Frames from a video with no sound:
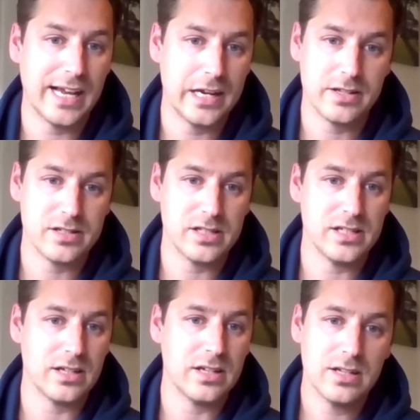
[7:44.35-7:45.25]
end of the
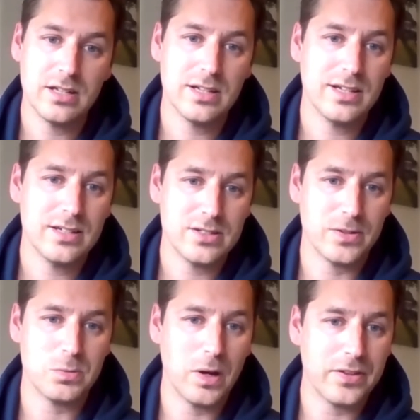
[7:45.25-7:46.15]
season. So
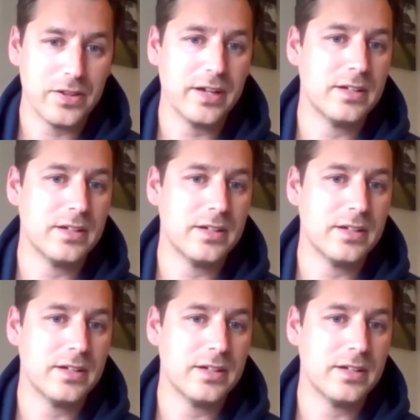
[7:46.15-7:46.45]
it's worth it.